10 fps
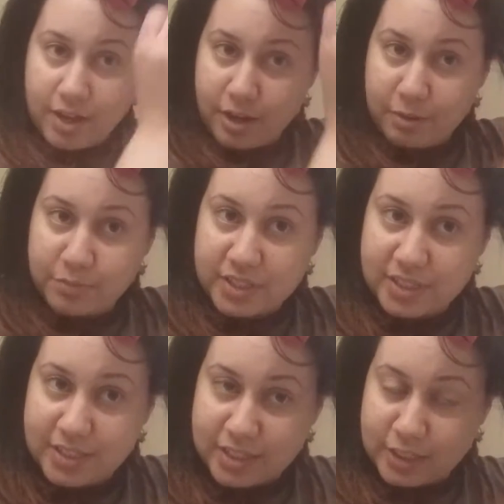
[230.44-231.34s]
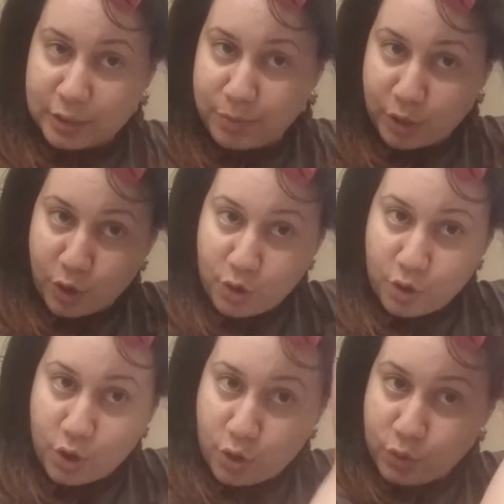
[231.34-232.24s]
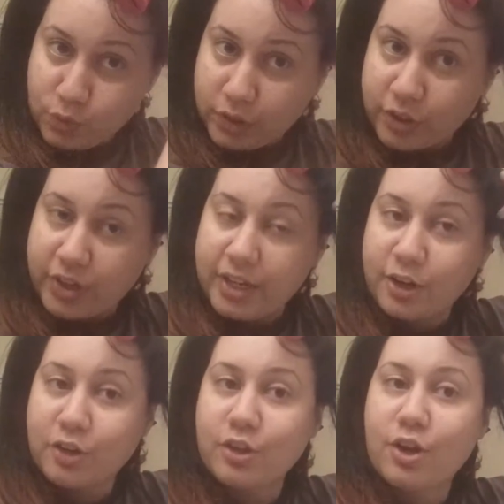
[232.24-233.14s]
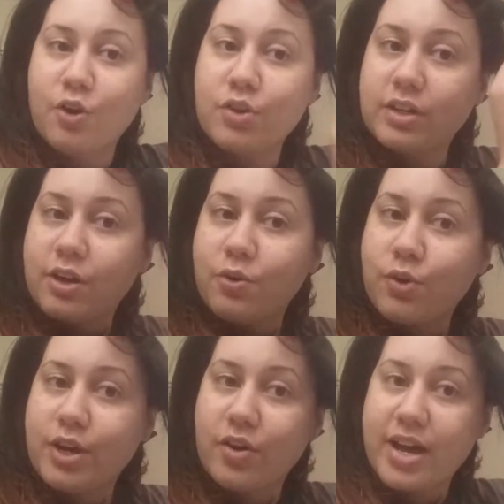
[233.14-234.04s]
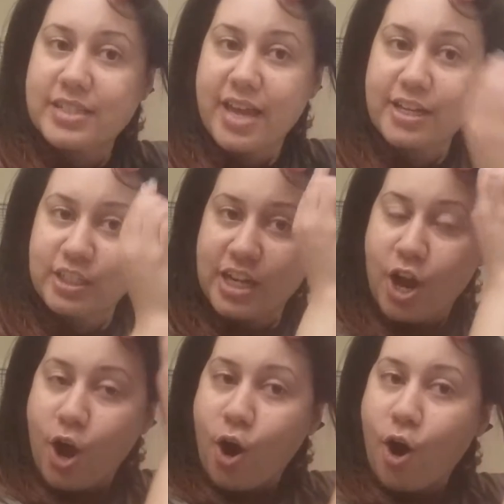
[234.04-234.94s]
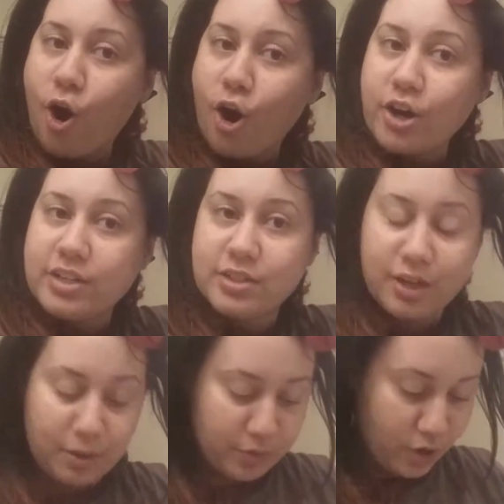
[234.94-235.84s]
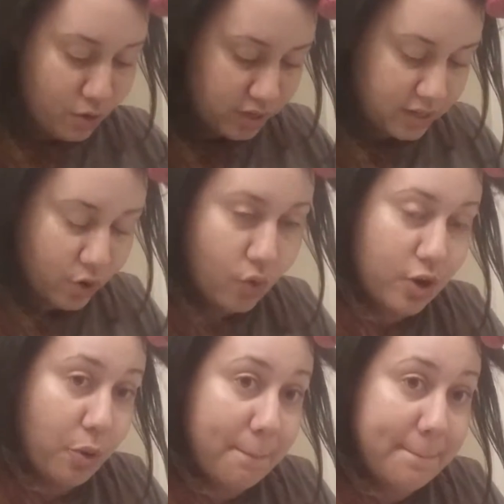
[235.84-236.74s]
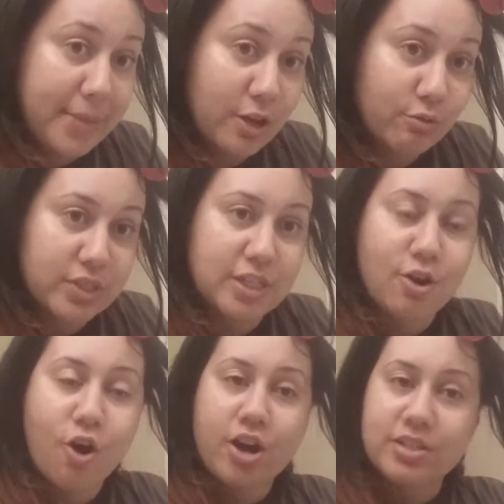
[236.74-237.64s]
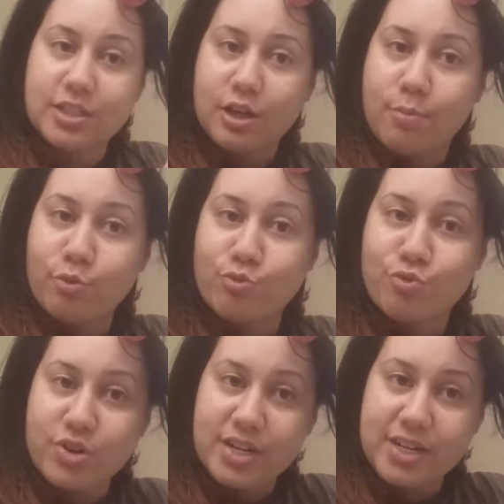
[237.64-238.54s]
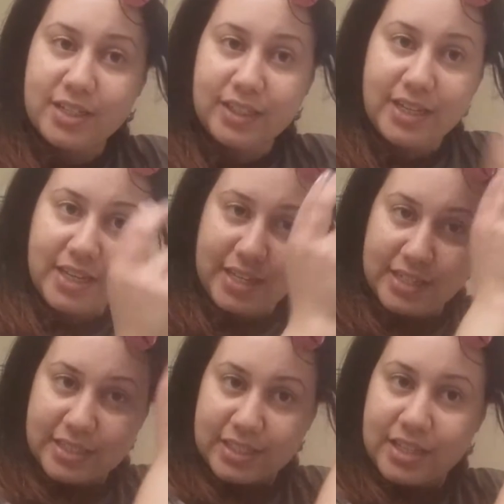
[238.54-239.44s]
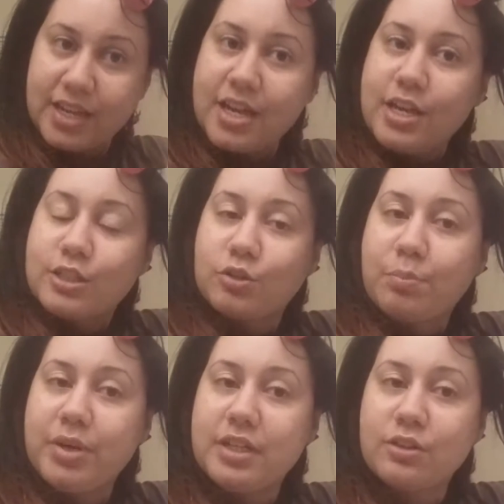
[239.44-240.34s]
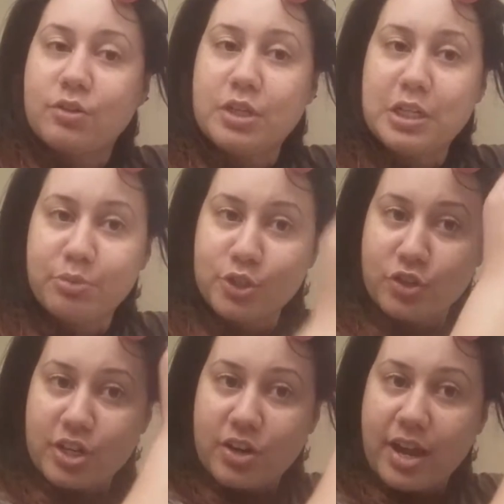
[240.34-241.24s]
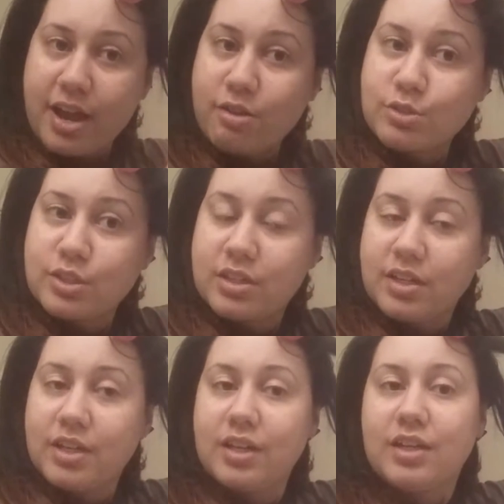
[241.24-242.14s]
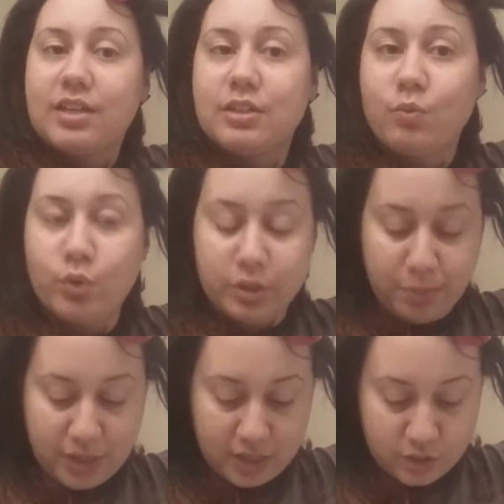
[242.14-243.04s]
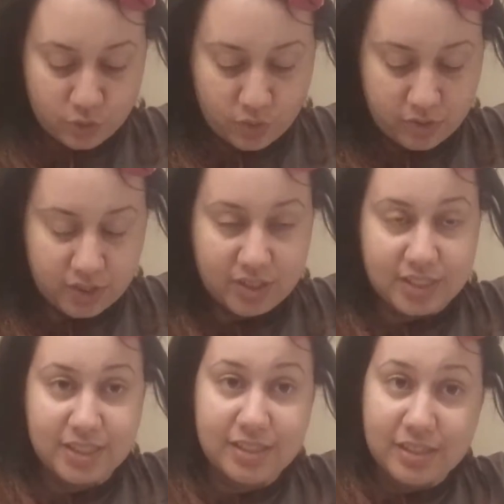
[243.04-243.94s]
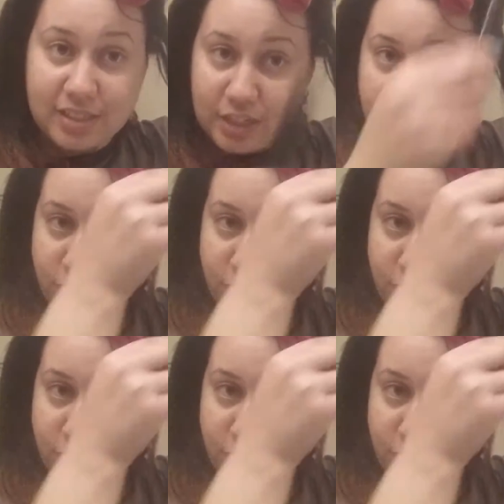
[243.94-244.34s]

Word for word: Um, since it's been cooler here, the coconut oil has actually hardened up. The coconut oil melts and hardens up really easy. So depending on the temperature in your house, it would depend on the consistency